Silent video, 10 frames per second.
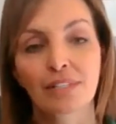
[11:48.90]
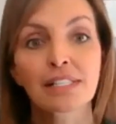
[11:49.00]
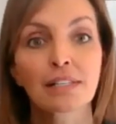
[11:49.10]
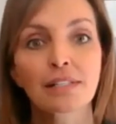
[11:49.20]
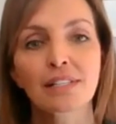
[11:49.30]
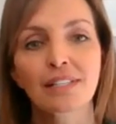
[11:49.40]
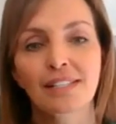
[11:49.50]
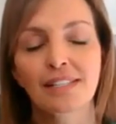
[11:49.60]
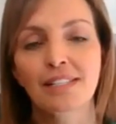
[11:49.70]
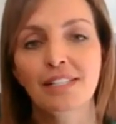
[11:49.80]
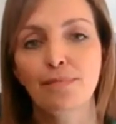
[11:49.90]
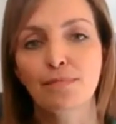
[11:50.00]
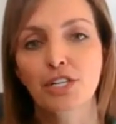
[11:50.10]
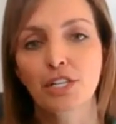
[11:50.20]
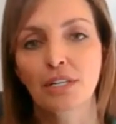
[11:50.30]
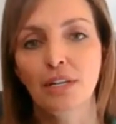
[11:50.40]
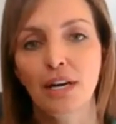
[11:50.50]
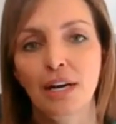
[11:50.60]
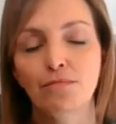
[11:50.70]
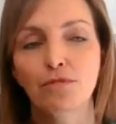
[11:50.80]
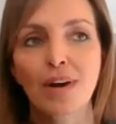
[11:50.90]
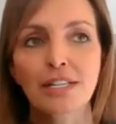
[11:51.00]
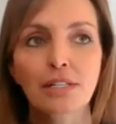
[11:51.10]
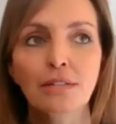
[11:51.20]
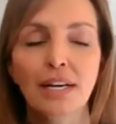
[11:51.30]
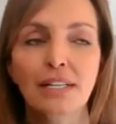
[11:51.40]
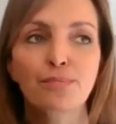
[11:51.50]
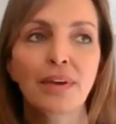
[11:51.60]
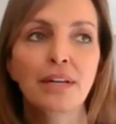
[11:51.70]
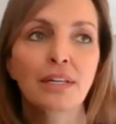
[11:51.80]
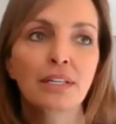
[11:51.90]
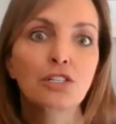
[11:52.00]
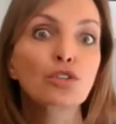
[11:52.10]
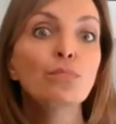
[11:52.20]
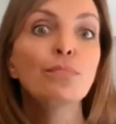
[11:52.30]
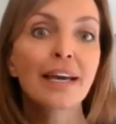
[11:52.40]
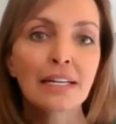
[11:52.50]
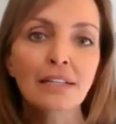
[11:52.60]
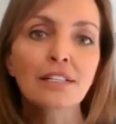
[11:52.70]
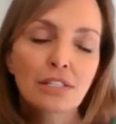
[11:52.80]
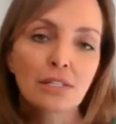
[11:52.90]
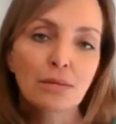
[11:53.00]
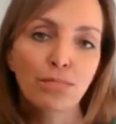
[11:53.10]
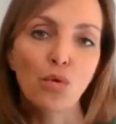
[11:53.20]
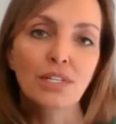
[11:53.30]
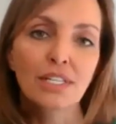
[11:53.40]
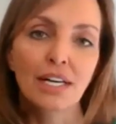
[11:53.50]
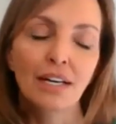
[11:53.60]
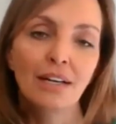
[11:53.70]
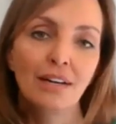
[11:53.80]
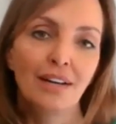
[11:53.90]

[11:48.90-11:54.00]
Since its inception. Russell has been a tremendous supporter,